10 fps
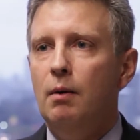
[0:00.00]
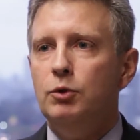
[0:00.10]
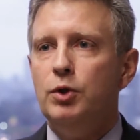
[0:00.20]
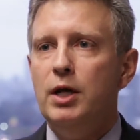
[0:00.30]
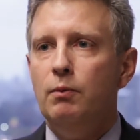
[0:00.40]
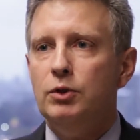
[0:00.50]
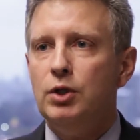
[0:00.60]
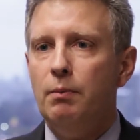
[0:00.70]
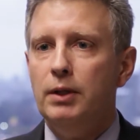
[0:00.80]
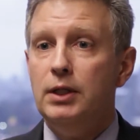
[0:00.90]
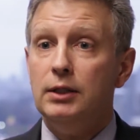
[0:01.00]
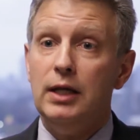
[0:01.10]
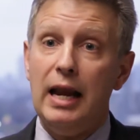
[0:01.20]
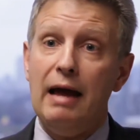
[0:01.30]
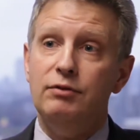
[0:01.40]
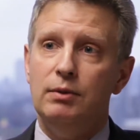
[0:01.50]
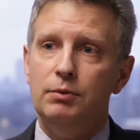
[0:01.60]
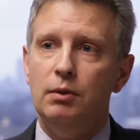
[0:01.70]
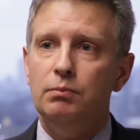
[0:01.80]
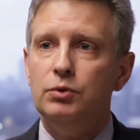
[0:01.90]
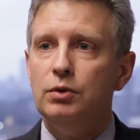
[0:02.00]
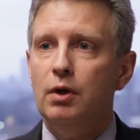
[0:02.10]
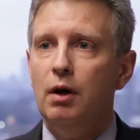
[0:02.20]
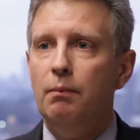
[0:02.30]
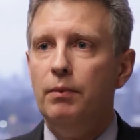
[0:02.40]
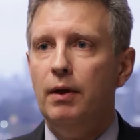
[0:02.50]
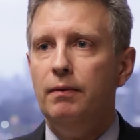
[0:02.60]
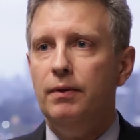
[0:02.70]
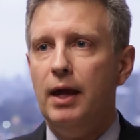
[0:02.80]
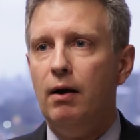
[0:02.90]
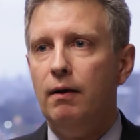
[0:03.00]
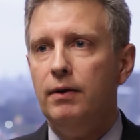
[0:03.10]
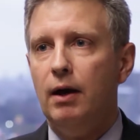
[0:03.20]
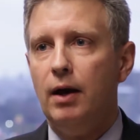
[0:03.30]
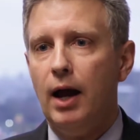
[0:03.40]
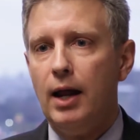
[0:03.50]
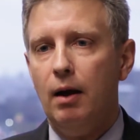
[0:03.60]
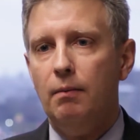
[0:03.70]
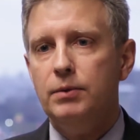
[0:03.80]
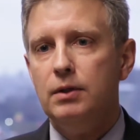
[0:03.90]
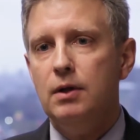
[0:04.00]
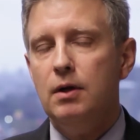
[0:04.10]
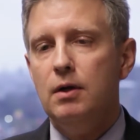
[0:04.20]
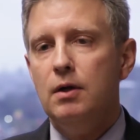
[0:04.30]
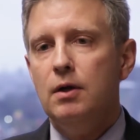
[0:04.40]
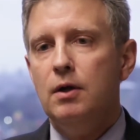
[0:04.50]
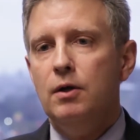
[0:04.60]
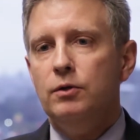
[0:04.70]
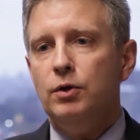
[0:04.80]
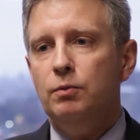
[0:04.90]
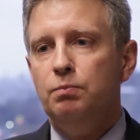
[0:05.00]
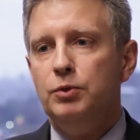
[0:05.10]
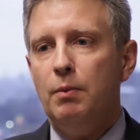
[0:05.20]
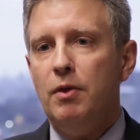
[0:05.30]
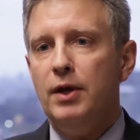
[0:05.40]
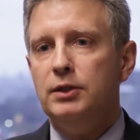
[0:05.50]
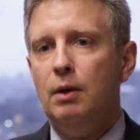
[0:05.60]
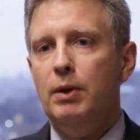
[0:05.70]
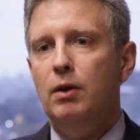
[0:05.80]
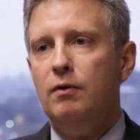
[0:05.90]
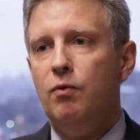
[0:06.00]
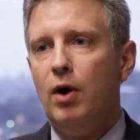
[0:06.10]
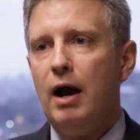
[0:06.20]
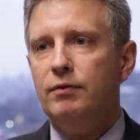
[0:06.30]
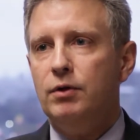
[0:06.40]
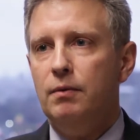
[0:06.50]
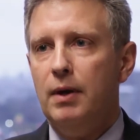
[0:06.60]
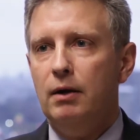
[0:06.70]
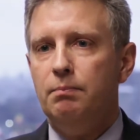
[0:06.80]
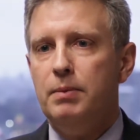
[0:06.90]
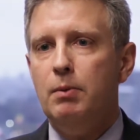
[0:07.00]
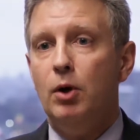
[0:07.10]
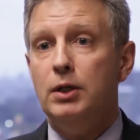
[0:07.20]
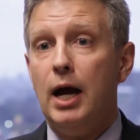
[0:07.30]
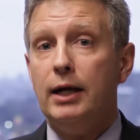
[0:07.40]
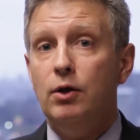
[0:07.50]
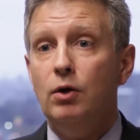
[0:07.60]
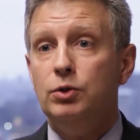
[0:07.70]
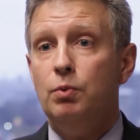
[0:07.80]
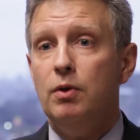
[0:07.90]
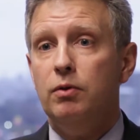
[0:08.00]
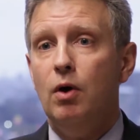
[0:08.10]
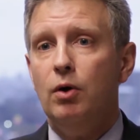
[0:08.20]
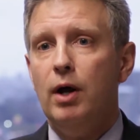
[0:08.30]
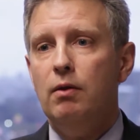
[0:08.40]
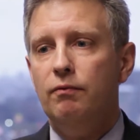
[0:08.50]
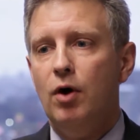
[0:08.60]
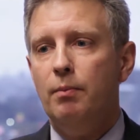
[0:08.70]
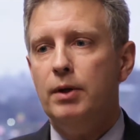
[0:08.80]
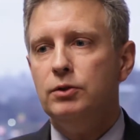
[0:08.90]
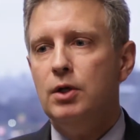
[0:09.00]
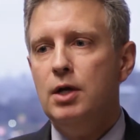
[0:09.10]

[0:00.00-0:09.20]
treating when someone does not have symptoms, that they are not helped. So some of the things that we look for after people are diagnosed with low-grade lymphoma